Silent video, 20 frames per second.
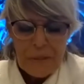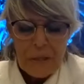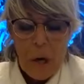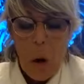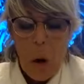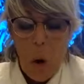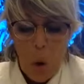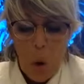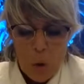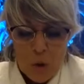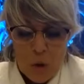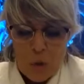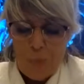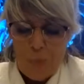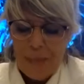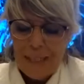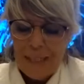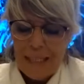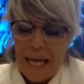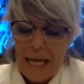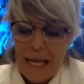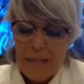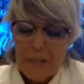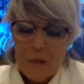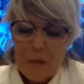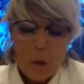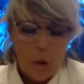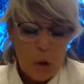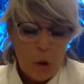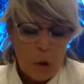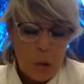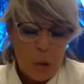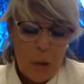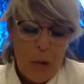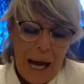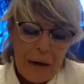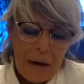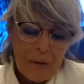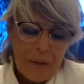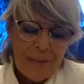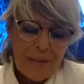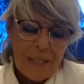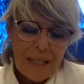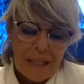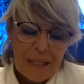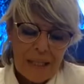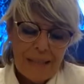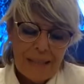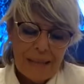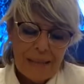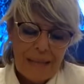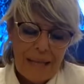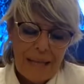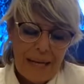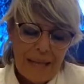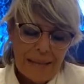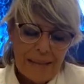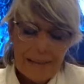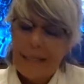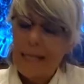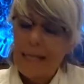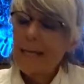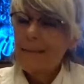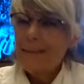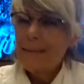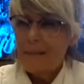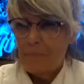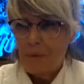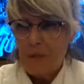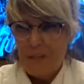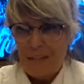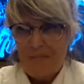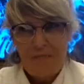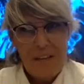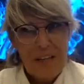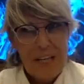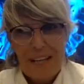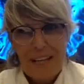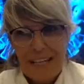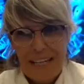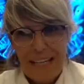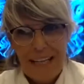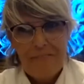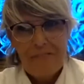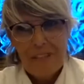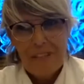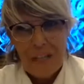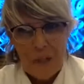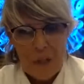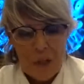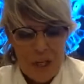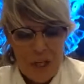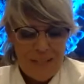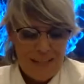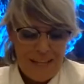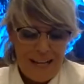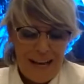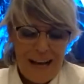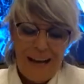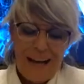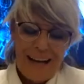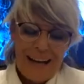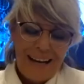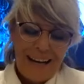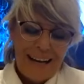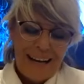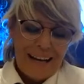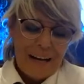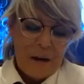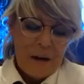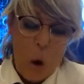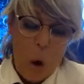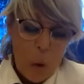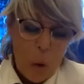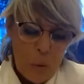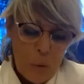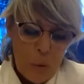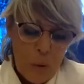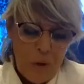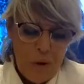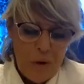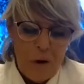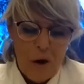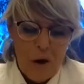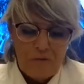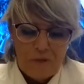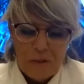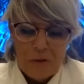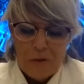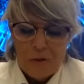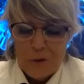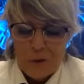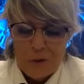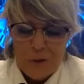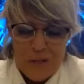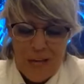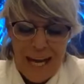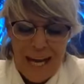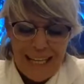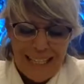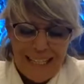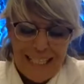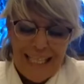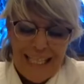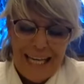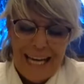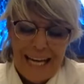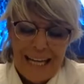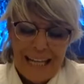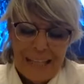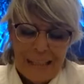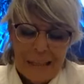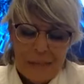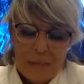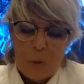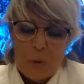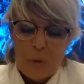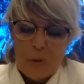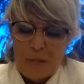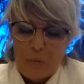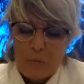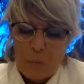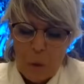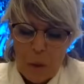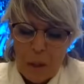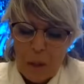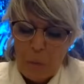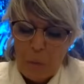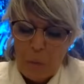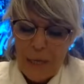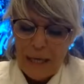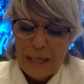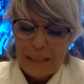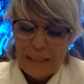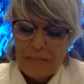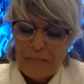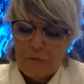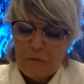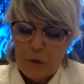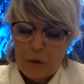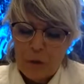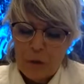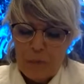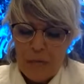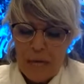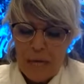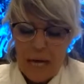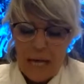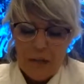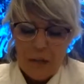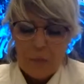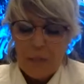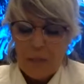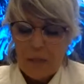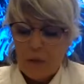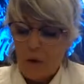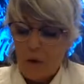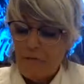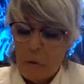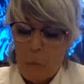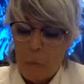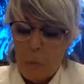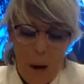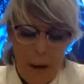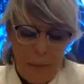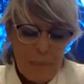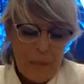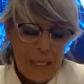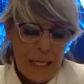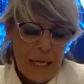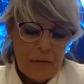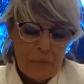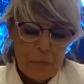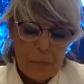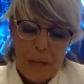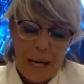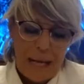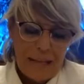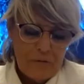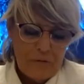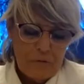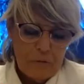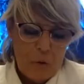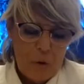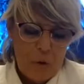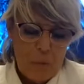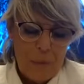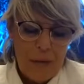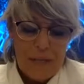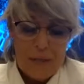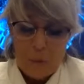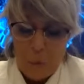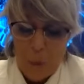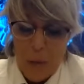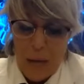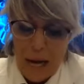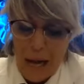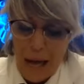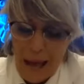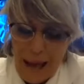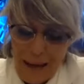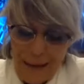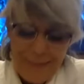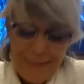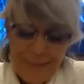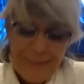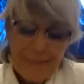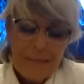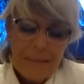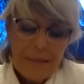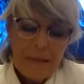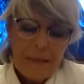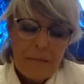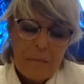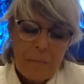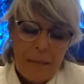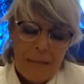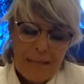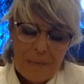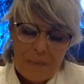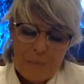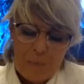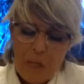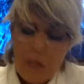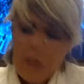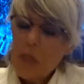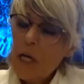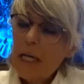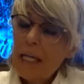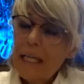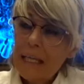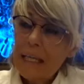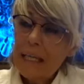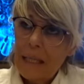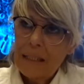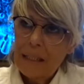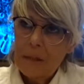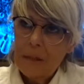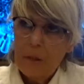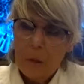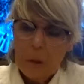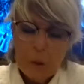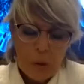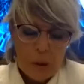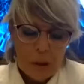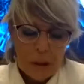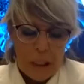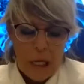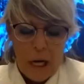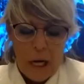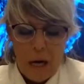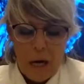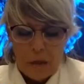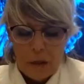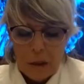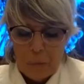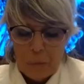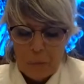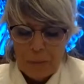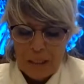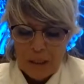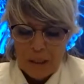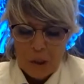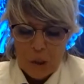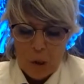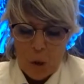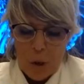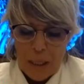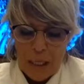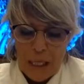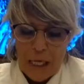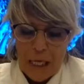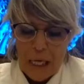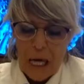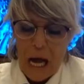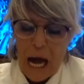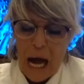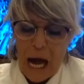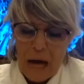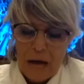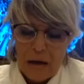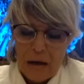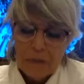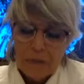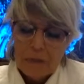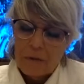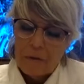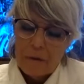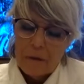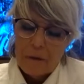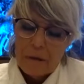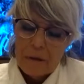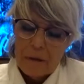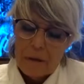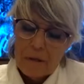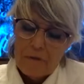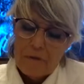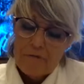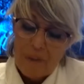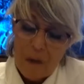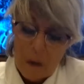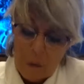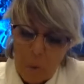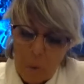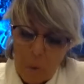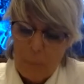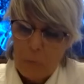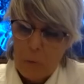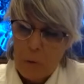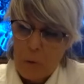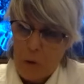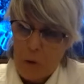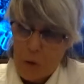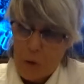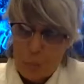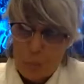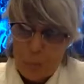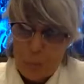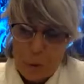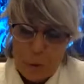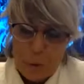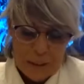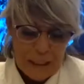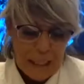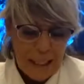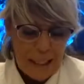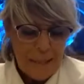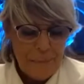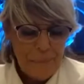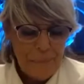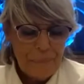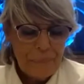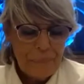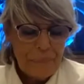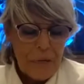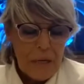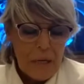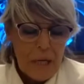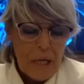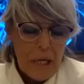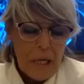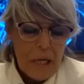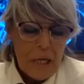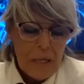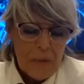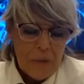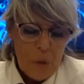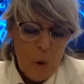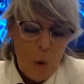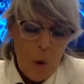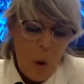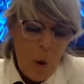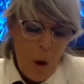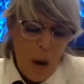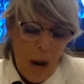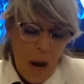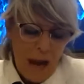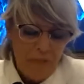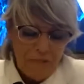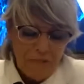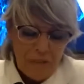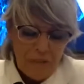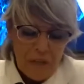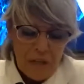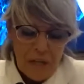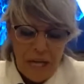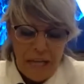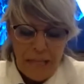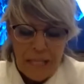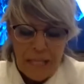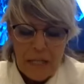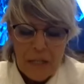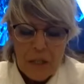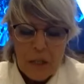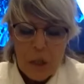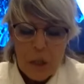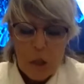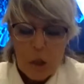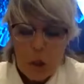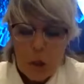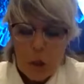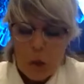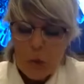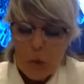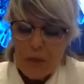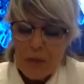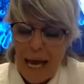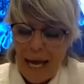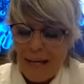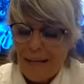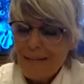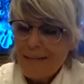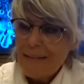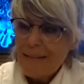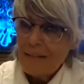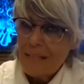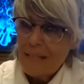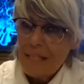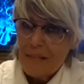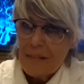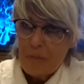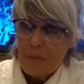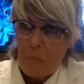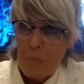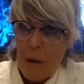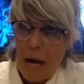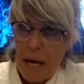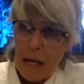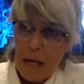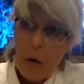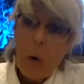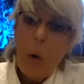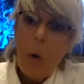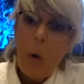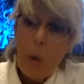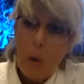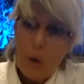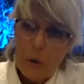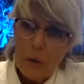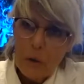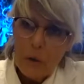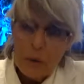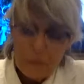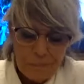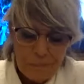Also, my thanks go to our secretariat, specifically Francesca Cocchio of the Society, and to Simone Uberti for the management of a webinar platform, as well as my special gratitude to Medtronic, our valuable supporter. So after this due thanks, it is my honor